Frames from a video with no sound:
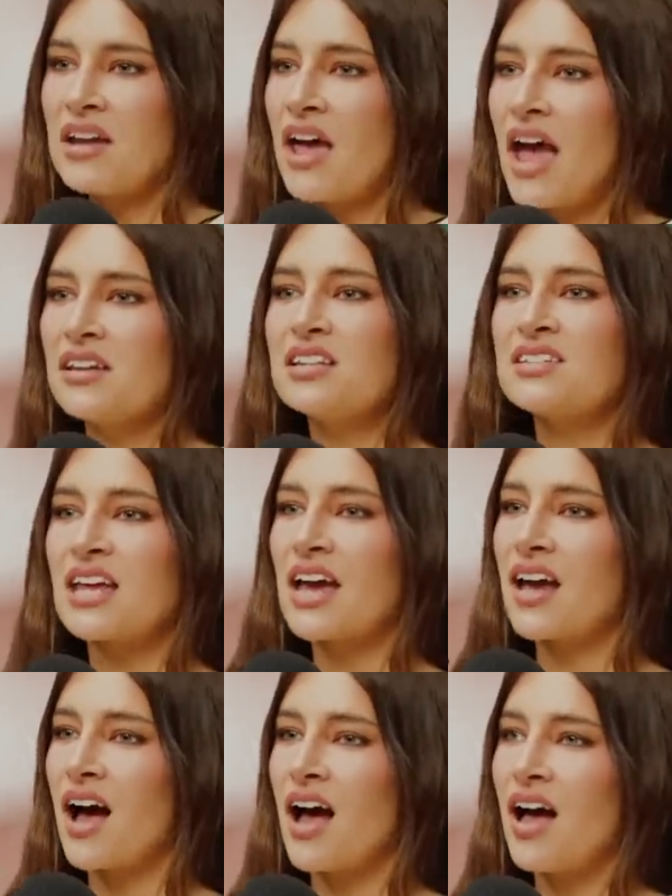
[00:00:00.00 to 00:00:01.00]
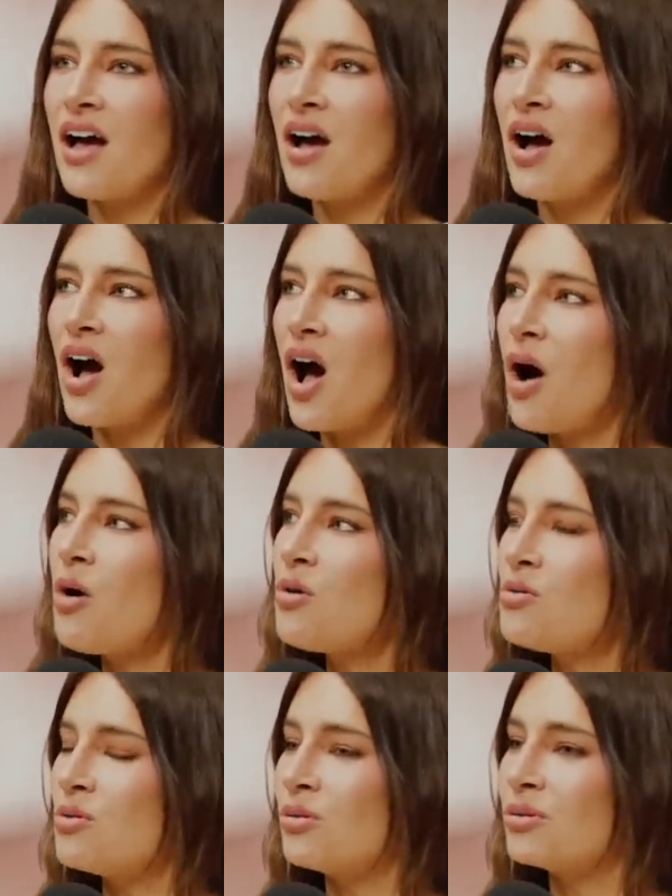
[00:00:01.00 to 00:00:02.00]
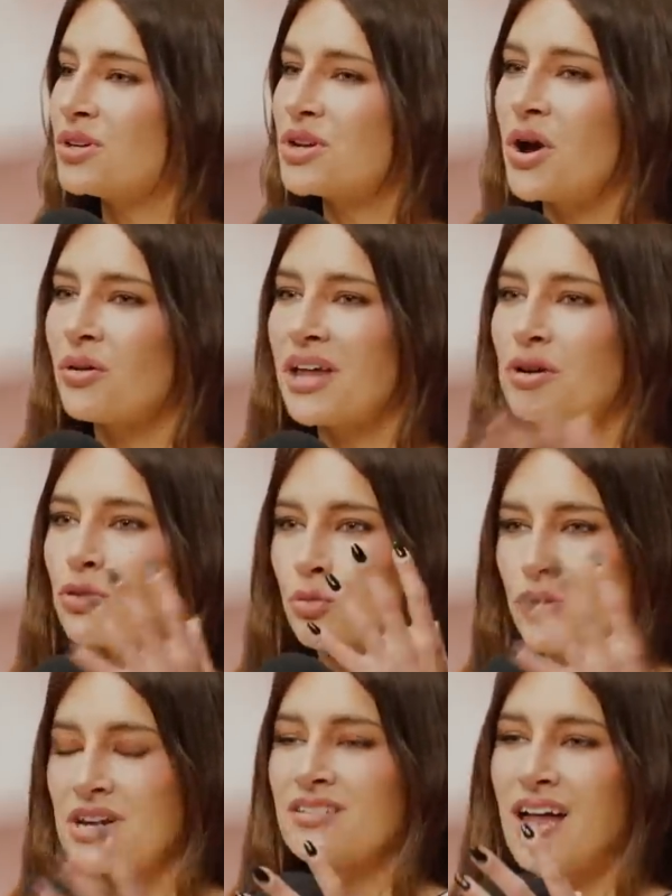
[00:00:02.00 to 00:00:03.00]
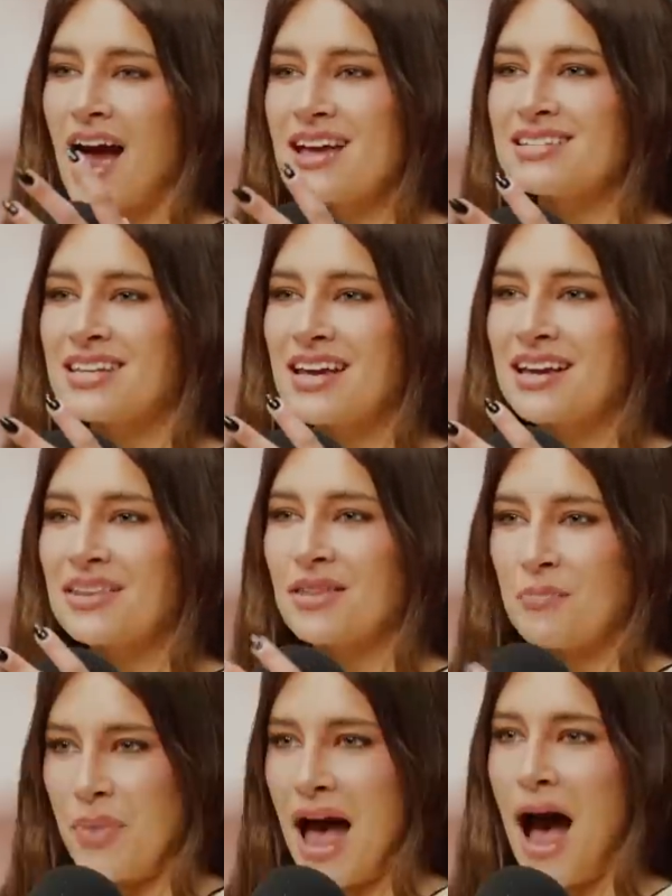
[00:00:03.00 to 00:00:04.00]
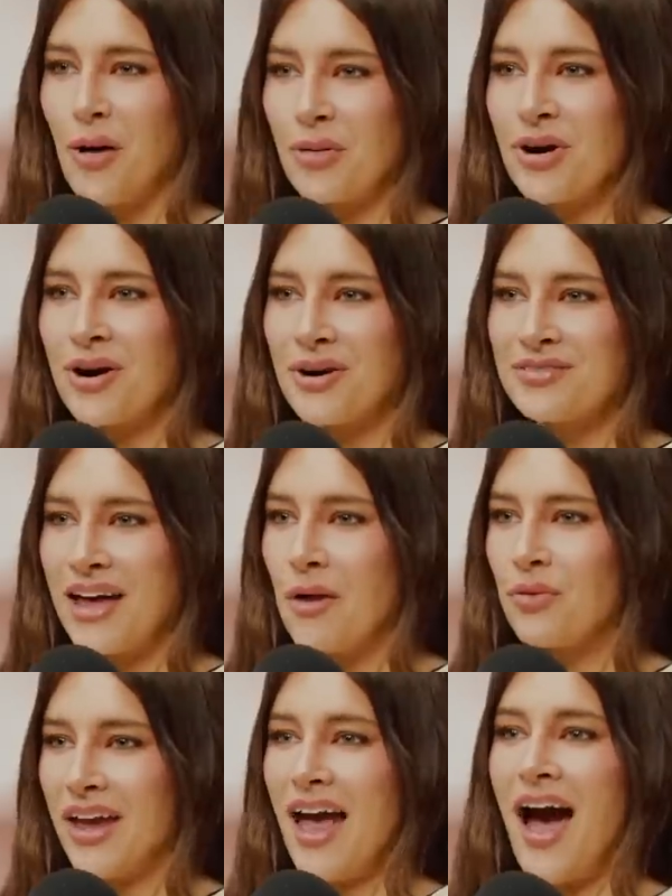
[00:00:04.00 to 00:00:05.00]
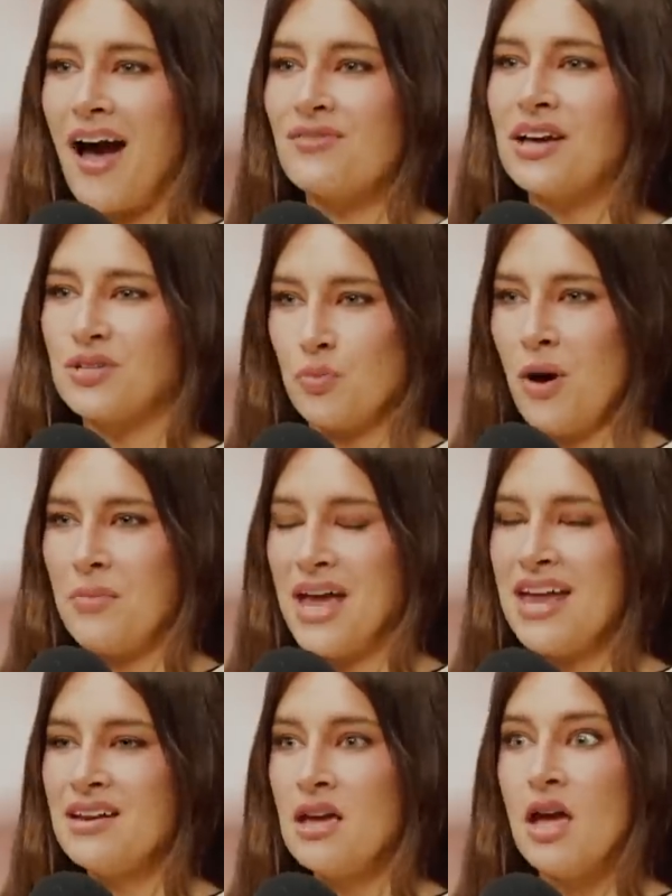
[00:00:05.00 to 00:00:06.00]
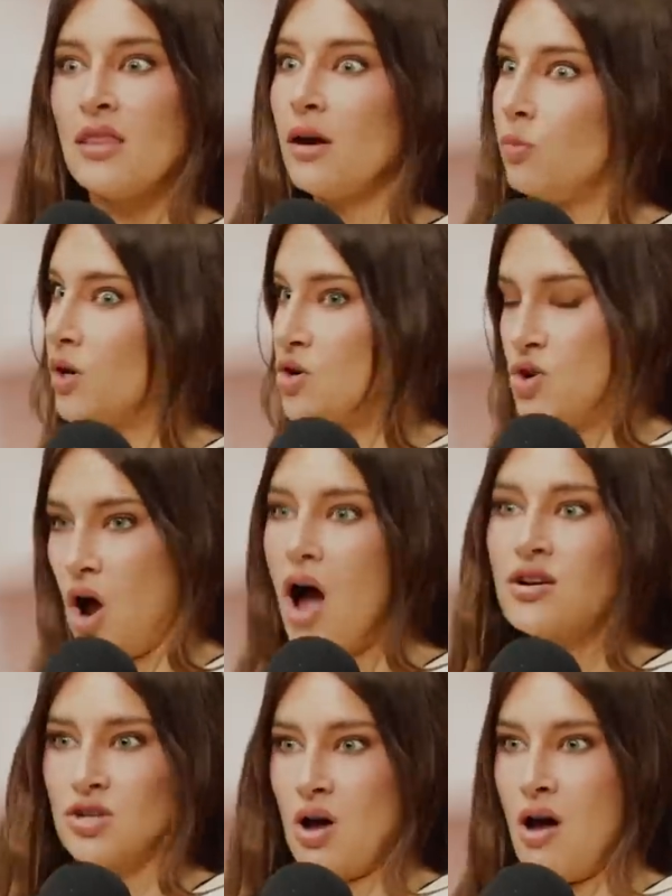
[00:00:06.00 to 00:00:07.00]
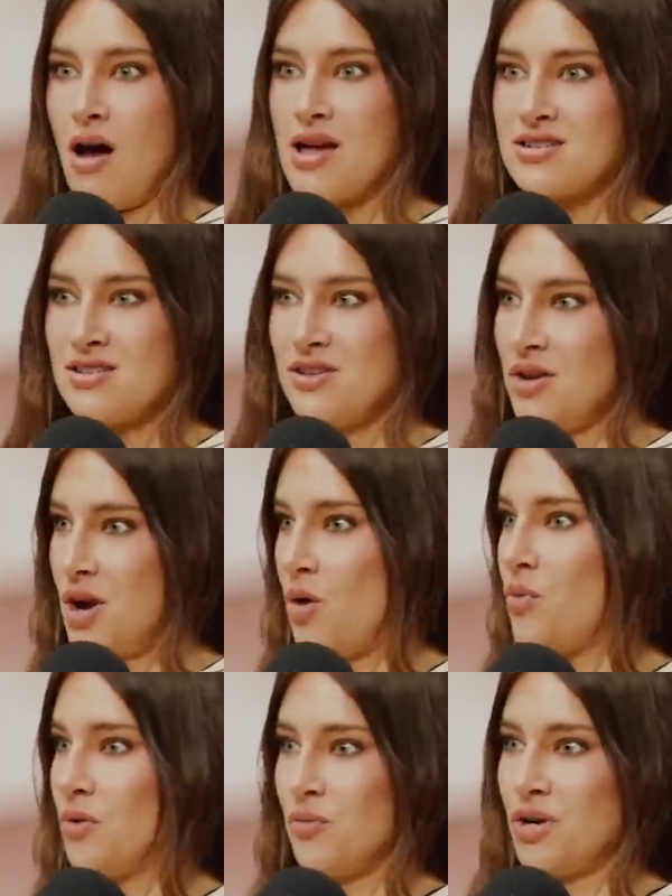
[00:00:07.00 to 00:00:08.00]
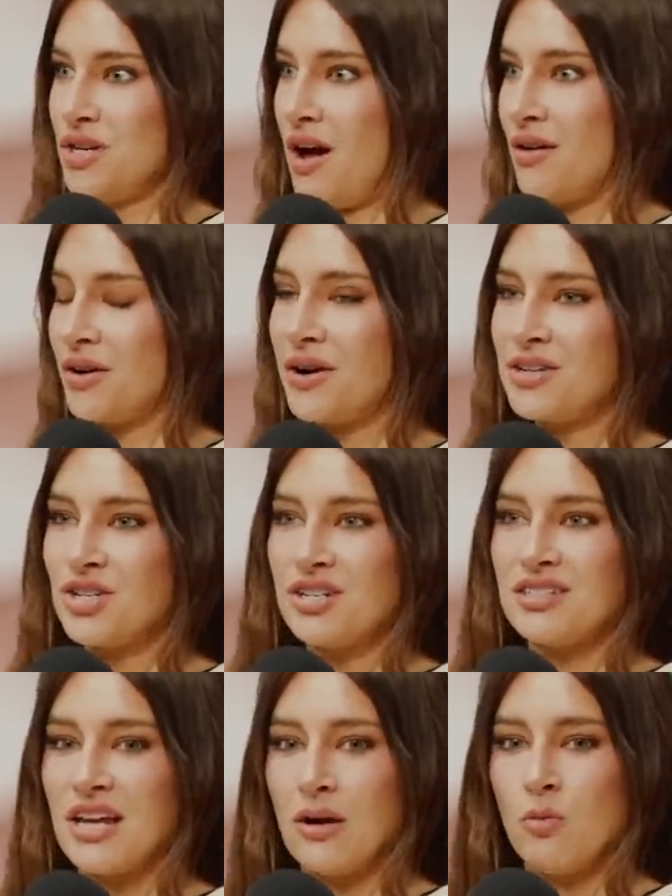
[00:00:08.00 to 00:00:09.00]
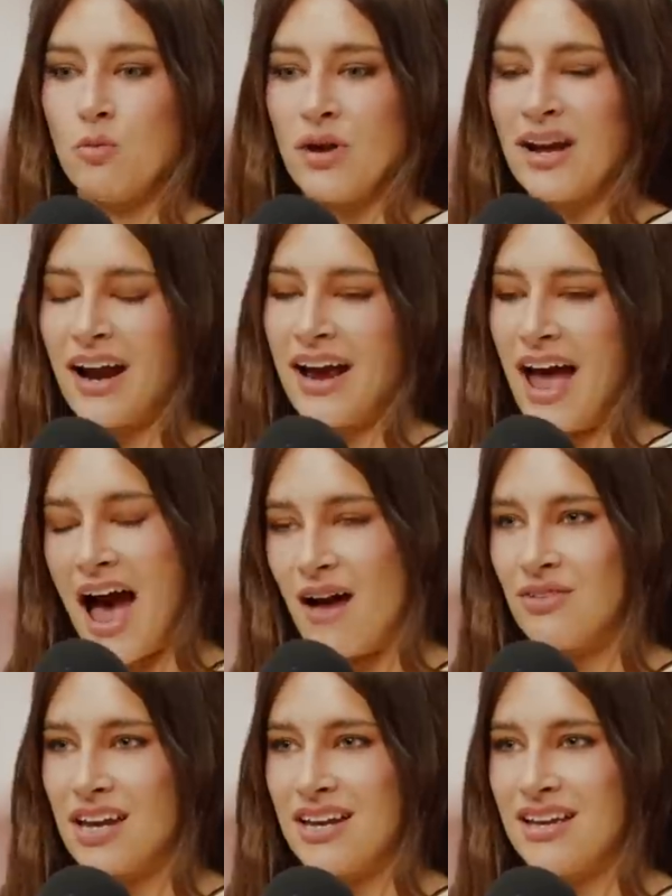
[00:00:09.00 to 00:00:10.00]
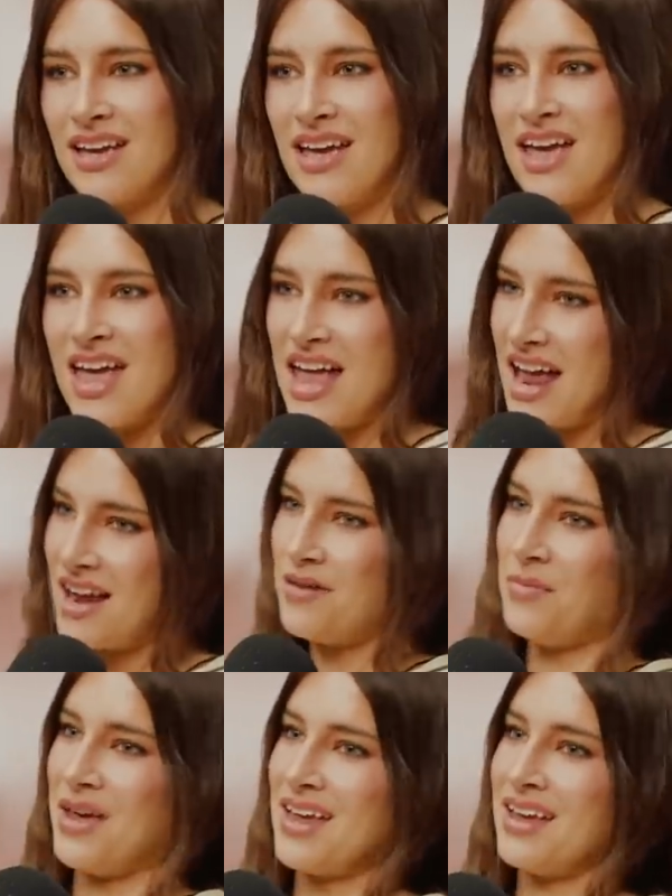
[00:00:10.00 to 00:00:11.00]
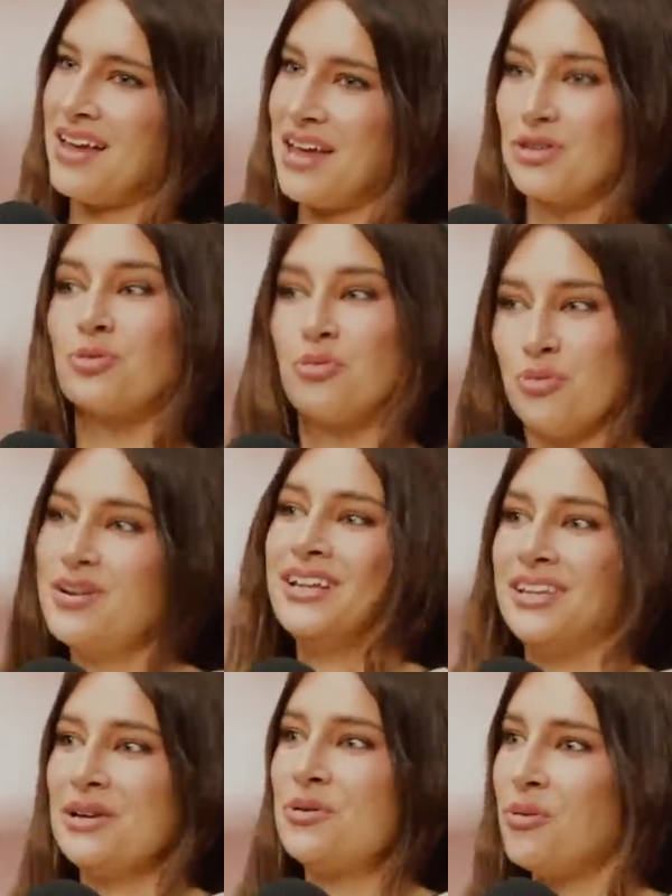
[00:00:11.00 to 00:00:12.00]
and it, and it's like oh, you know, like realizing the power that we have as women that we're not taught, you know, when yeah. we're younger. It's mm-hmm. just like, wait, I have it in me mm -hmm. is mm-hmm. really